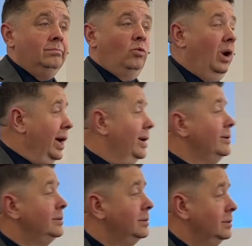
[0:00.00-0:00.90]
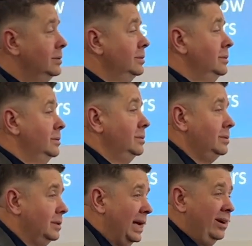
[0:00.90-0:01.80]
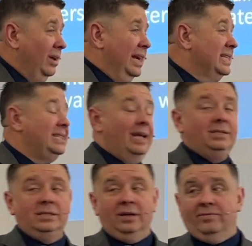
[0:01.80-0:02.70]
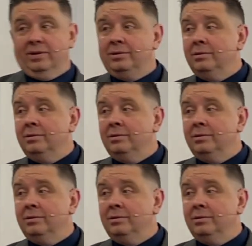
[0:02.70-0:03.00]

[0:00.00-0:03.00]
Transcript: Why? I don't like the taste of it.